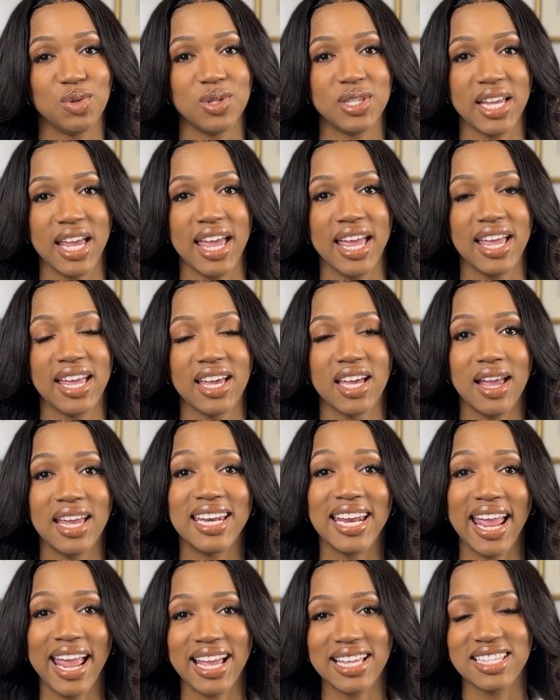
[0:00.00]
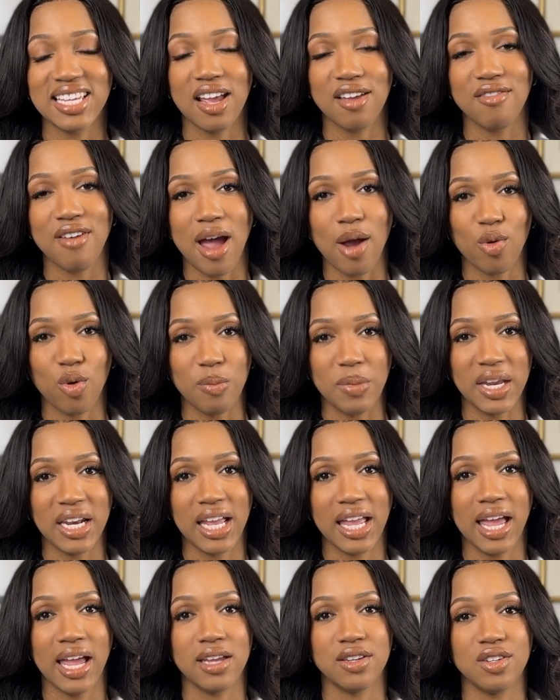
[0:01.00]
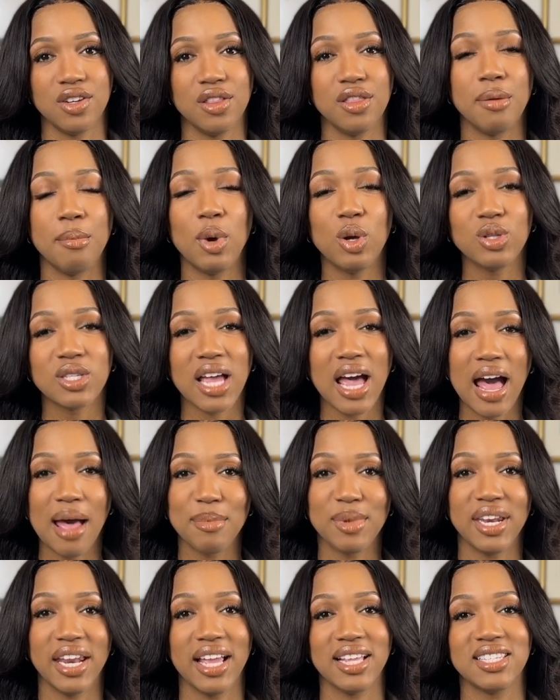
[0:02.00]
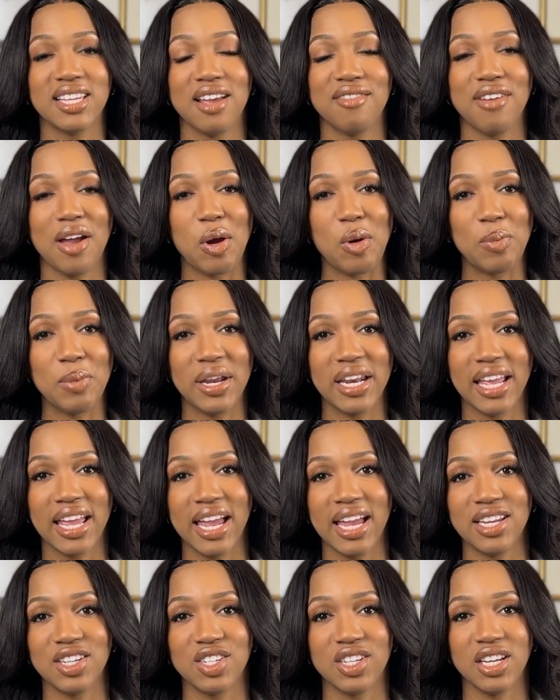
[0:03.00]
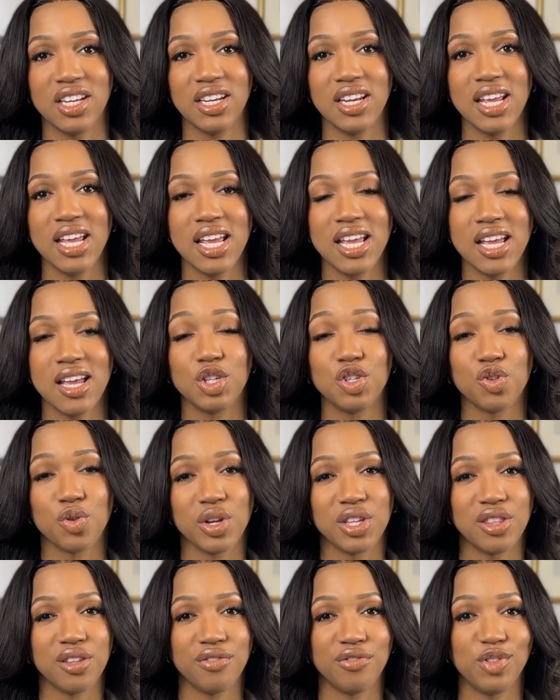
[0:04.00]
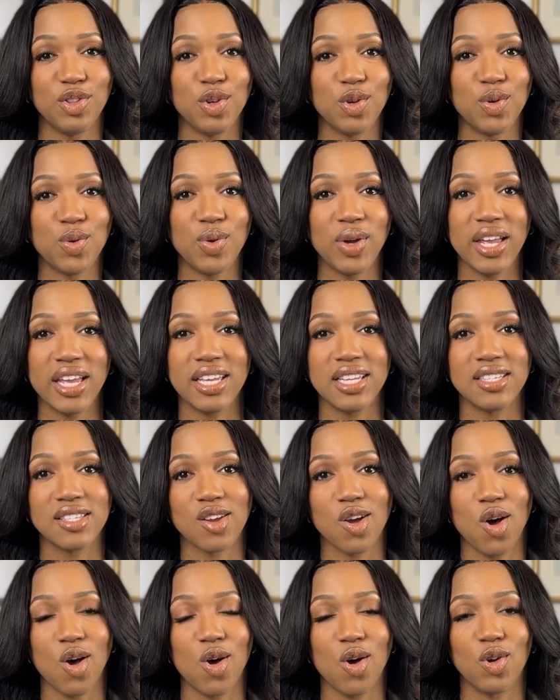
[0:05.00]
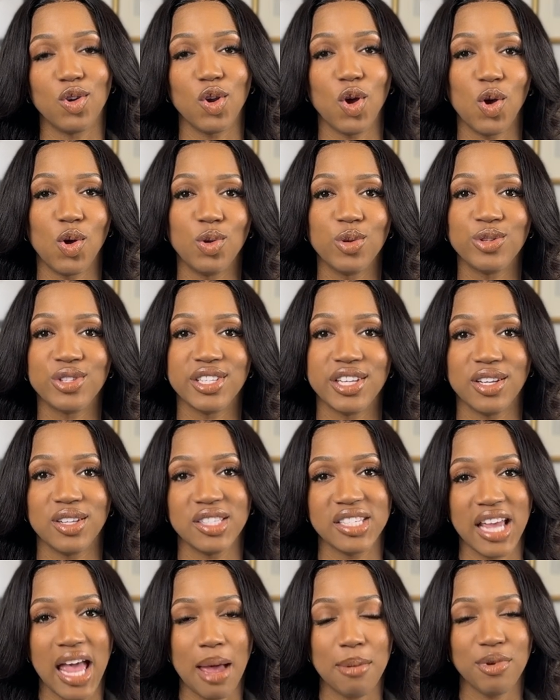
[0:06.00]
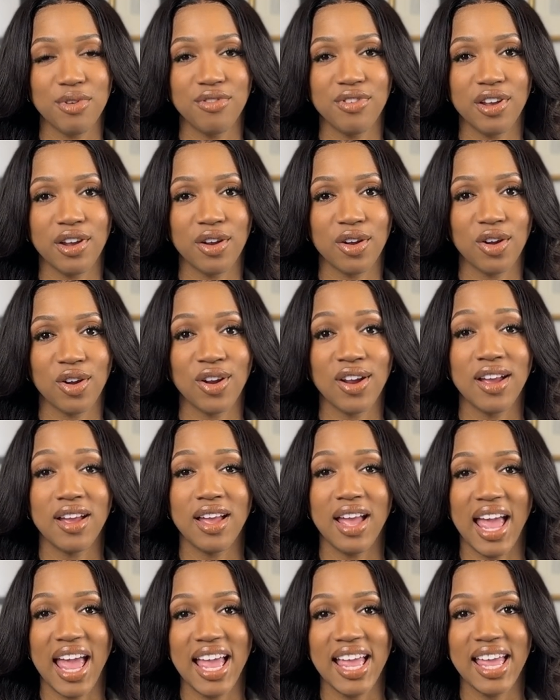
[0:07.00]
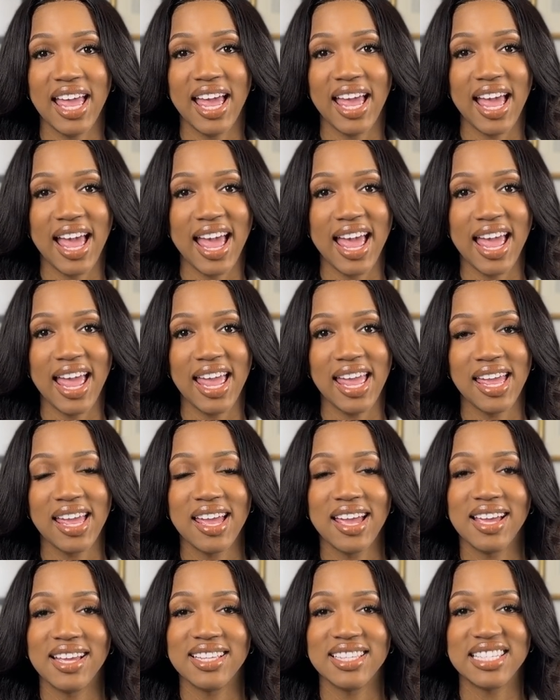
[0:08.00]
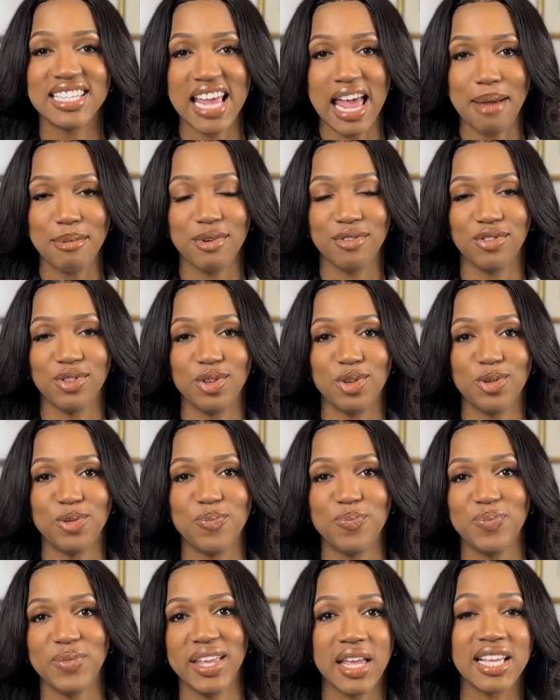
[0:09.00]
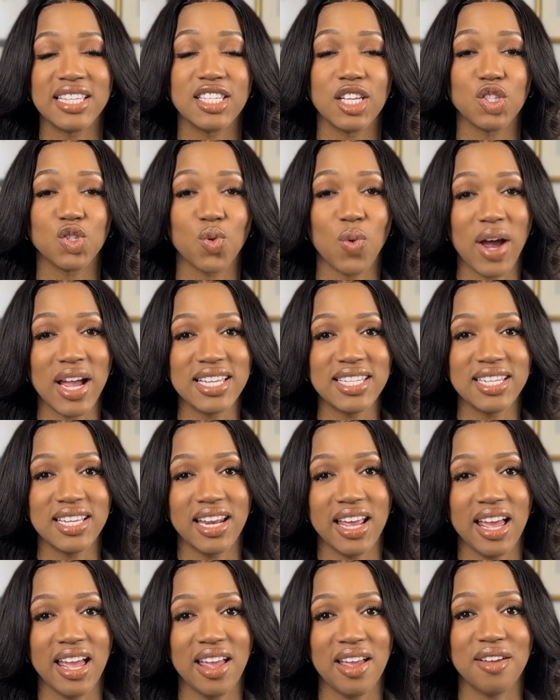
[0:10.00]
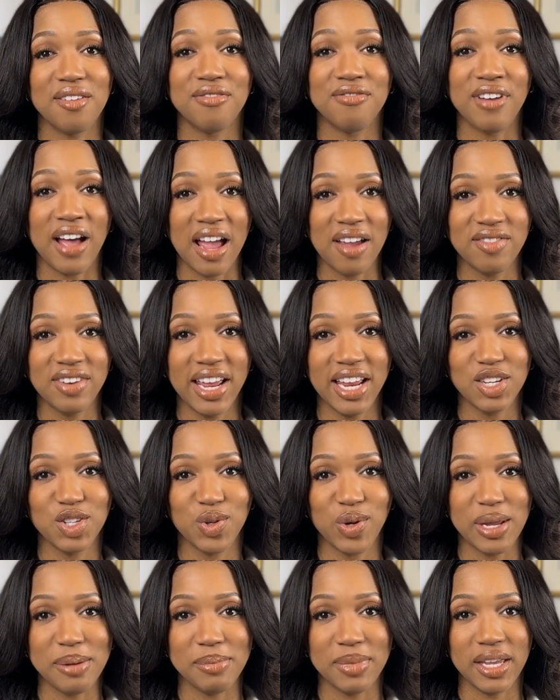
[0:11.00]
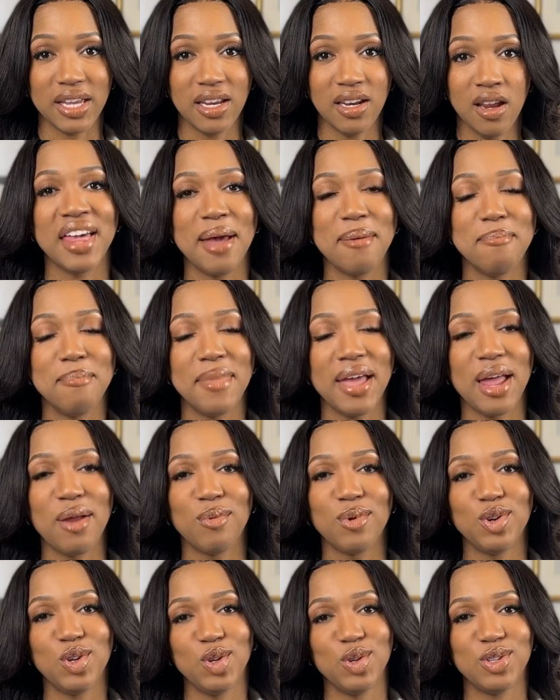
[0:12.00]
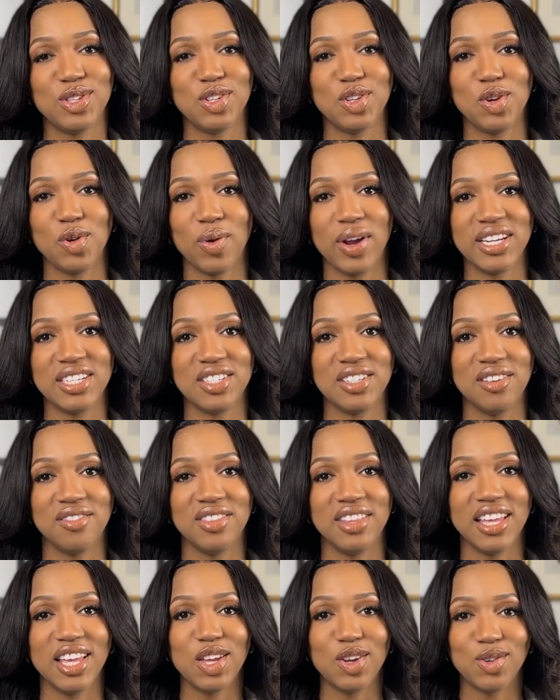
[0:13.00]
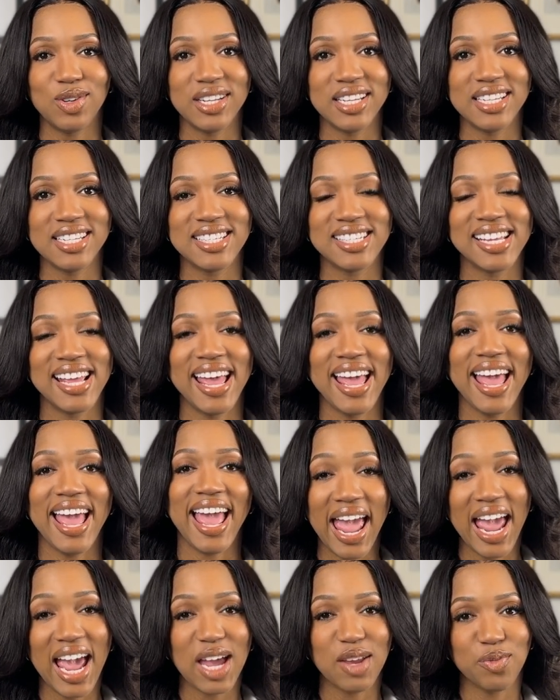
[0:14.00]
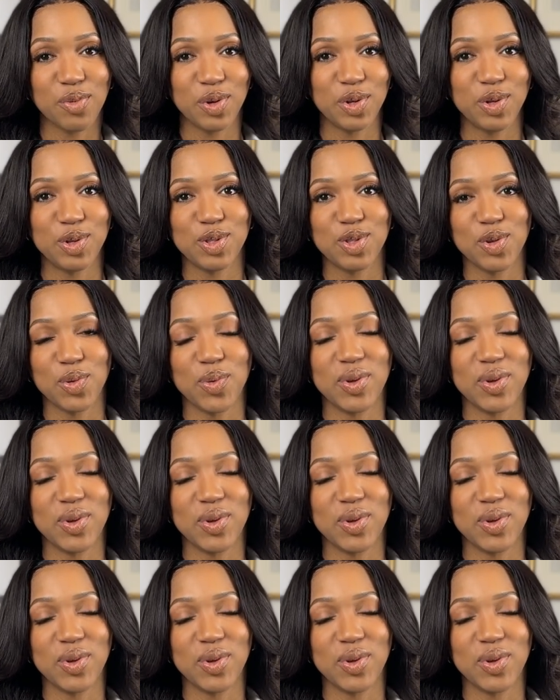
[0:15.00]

you take an antiviral medication. The most common antiviral medication to treat the flu is called oseltamivir, aka Tamiflu. It's a twice-a-day, 5-day treatment that may reduce the duration of the illness and reduce the